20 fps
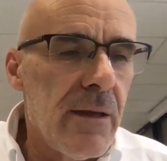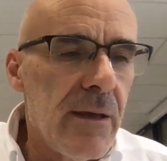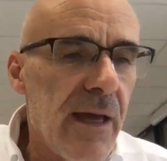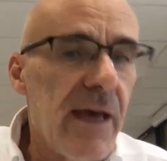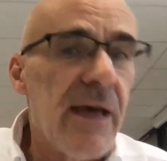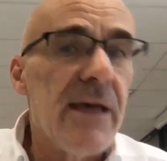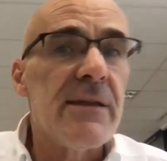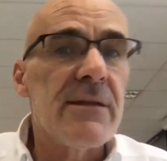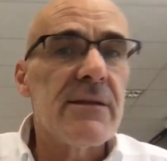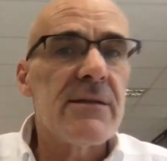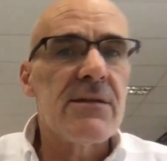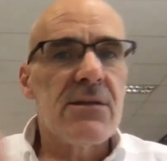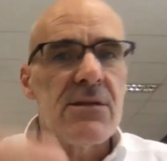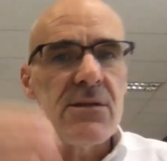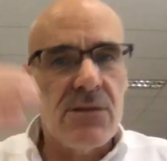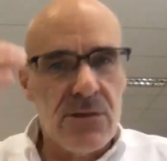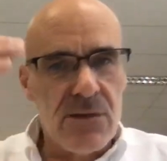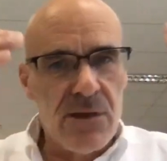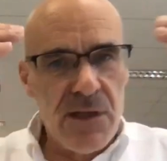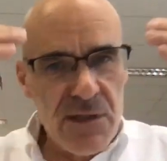and
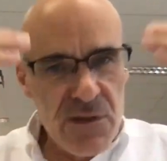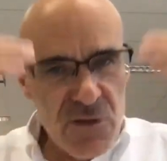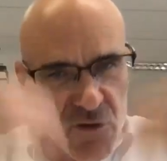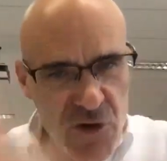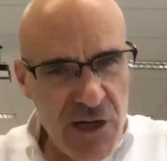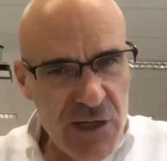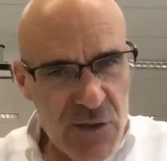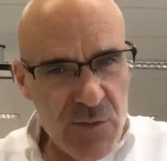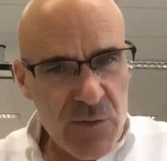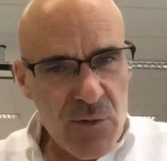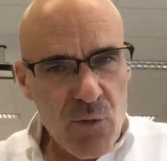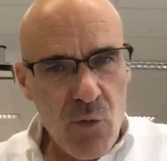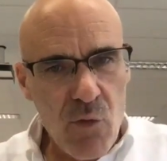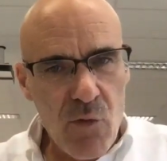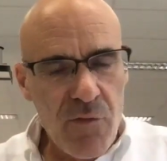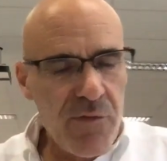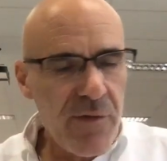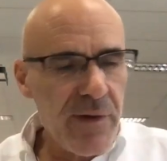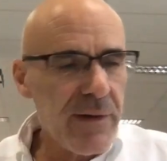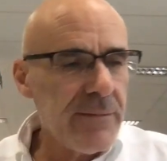entrenchment
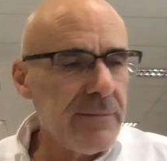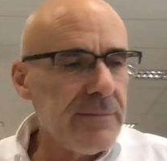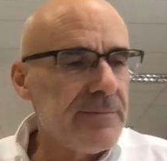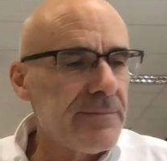warfare.